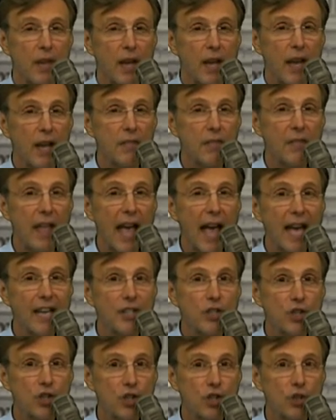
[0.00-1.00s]
And that
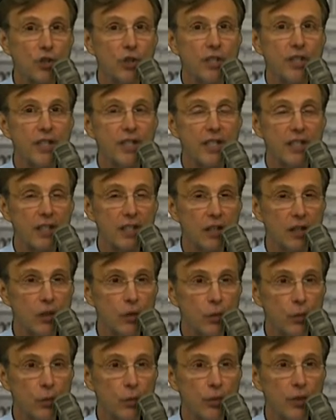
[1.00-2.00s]
should
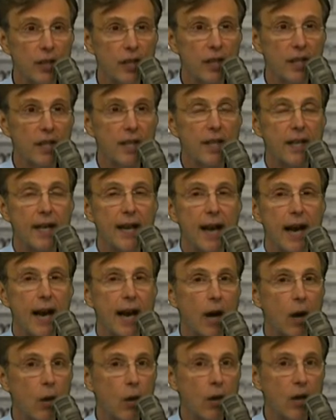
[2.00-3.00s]
include
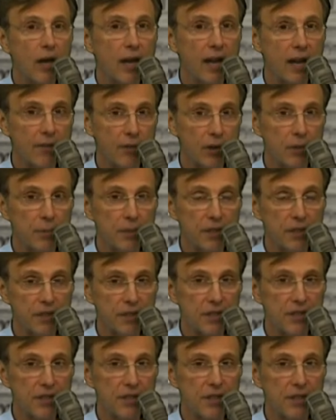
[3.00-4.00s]
our
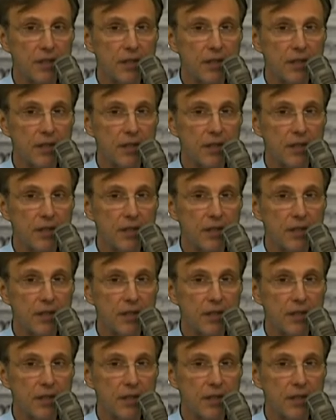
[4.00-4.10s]
government.